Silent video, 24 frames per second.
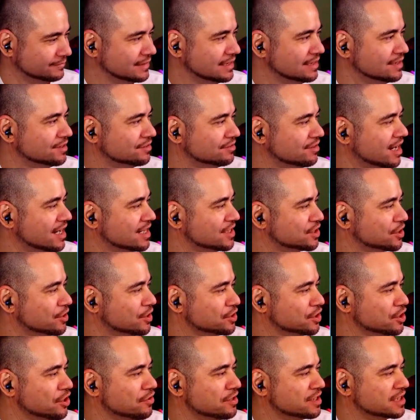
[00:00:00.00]
Right, so as
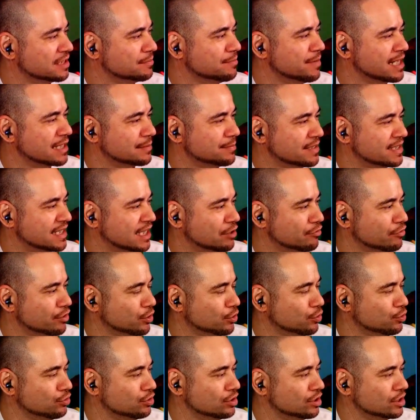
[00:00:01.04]
you know, this is mixed
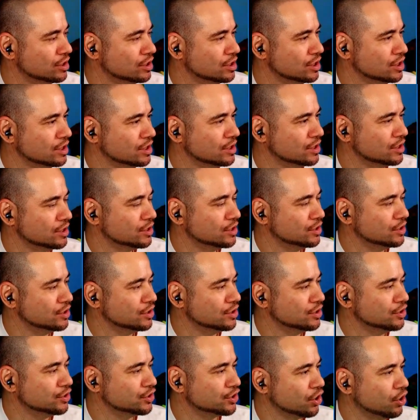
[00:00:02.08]
material.
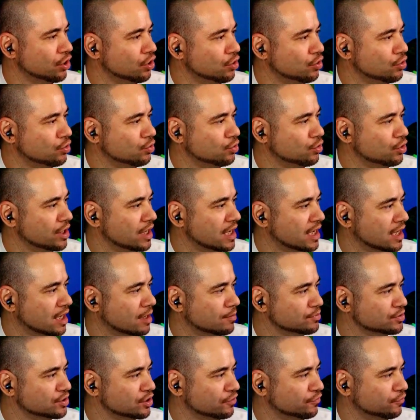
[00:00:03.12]
So it
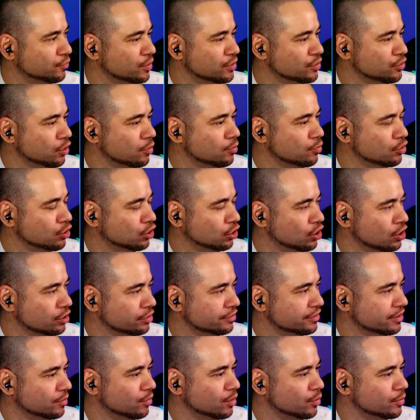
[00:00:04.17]
comes off with normal cloth,
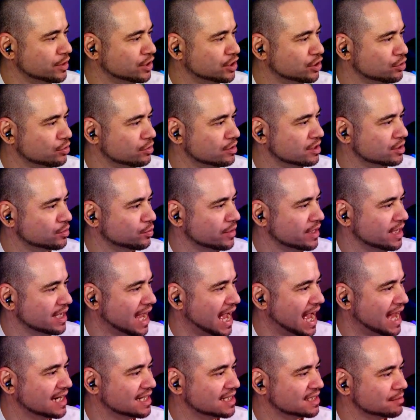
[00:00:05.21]
and what we do is we
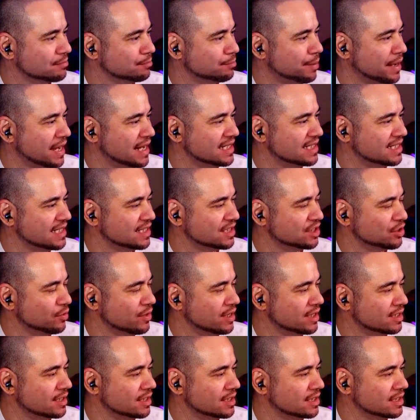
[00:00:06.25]
add some painting to it
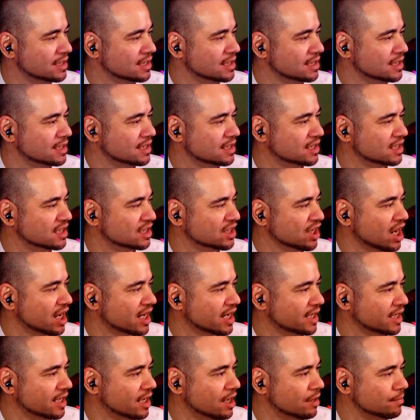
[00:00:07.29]
to darken
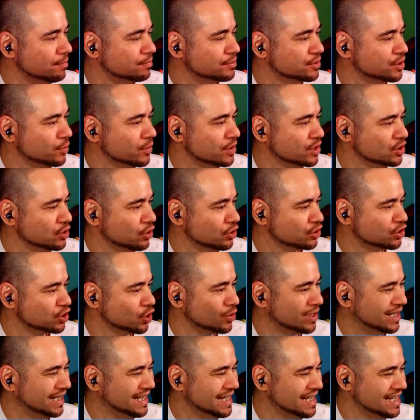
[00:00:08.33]
it up so it's not so
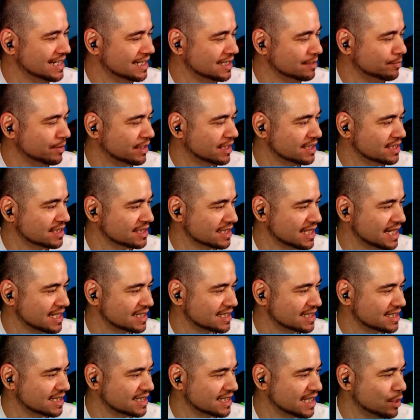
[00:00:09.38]
clean, because let's
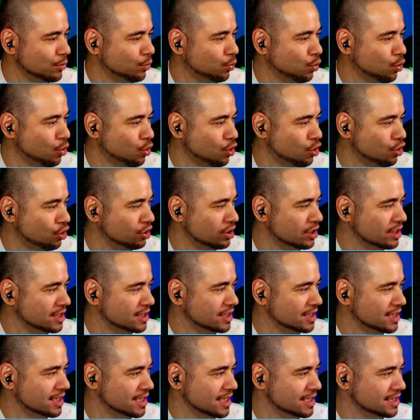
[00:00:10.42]
just say War
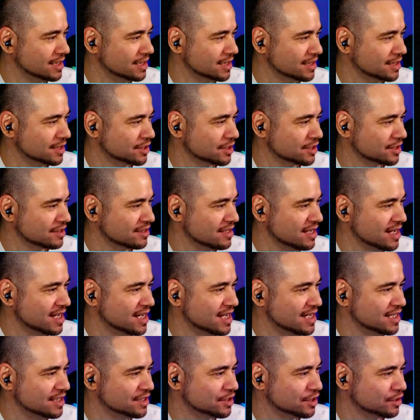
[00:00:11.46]
isn't just like
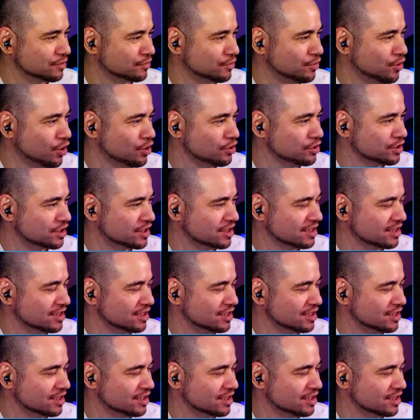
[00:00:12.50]
he's just gone to